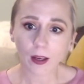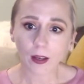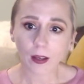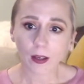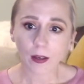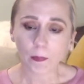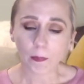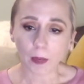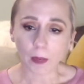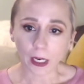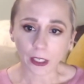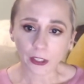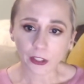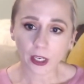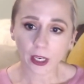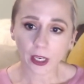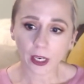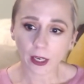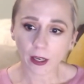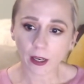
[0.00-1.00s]
much
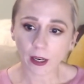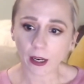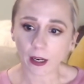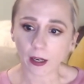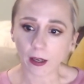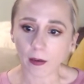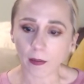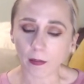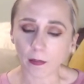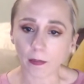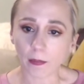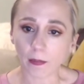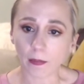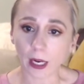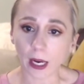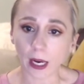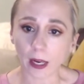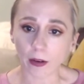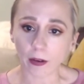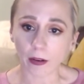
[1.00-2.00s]

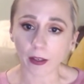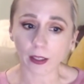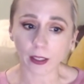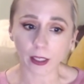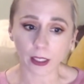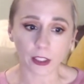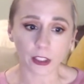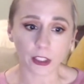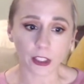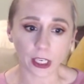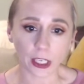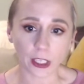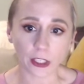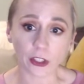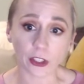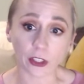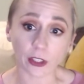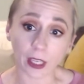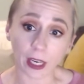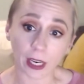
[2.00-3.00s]
Adderall can change
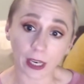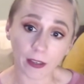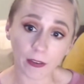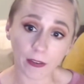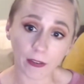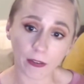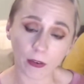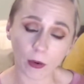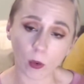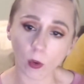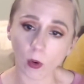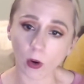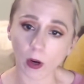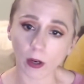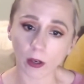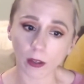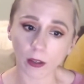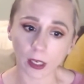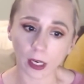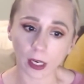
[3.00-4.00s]
your life
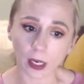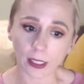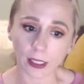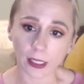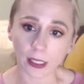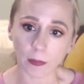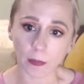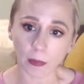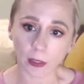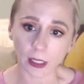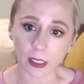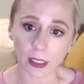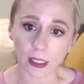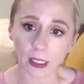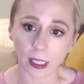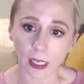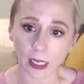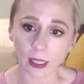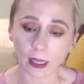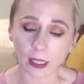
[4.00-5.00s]
or stimulants
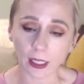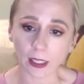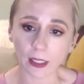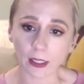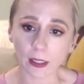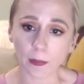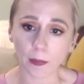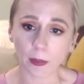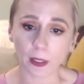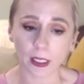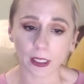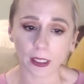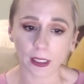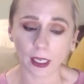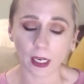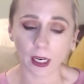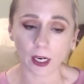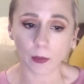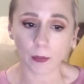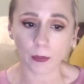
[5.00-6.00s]
like these because it
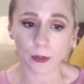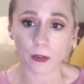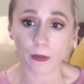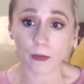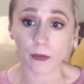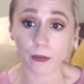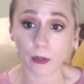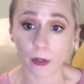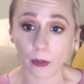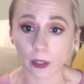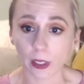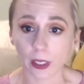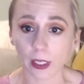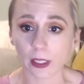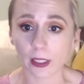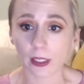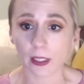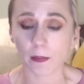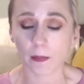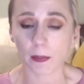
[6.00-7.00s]
helps you
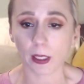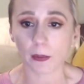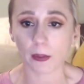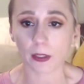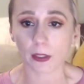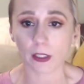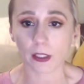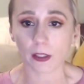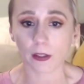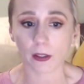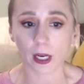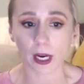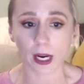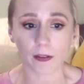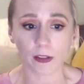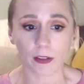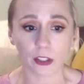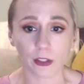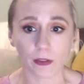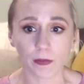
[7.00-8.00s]
focus and be able to
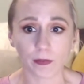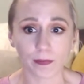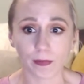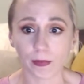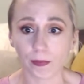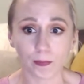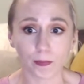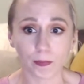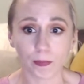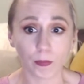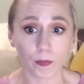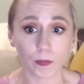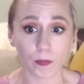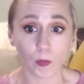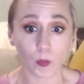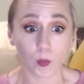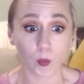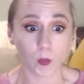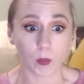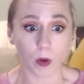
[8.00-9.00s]
have
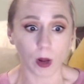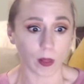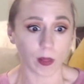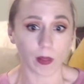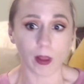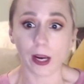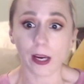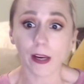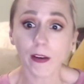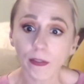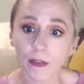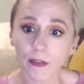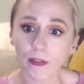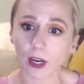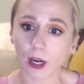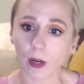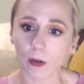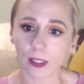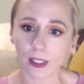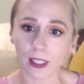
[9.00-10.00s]
a life
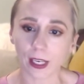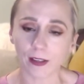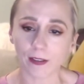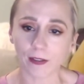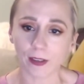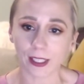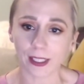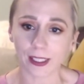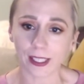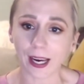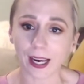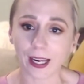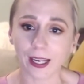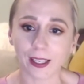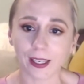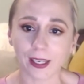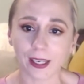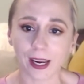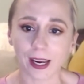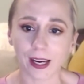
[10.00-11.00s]
outside of
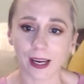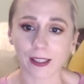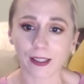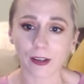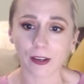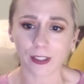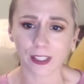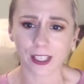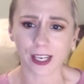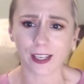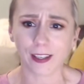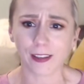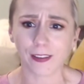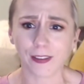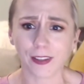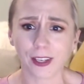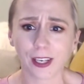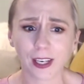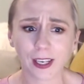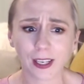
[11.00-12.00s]
anxiety and outside of
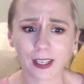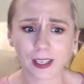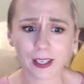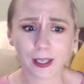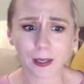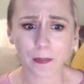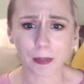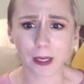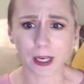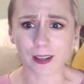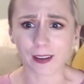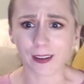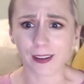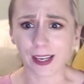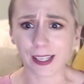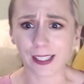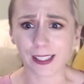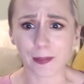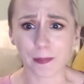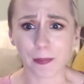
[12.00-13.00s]

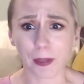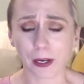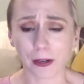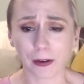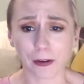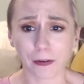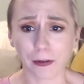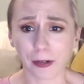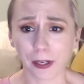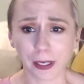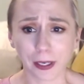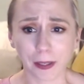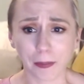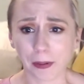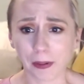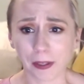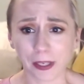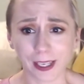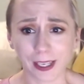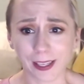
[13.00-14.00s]
paralyzing paranoia
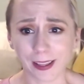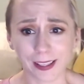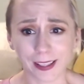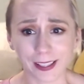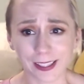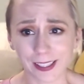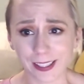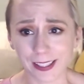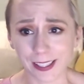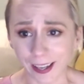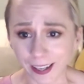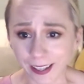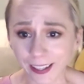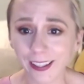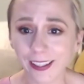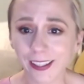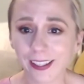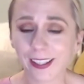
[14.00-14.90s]
about getting things done.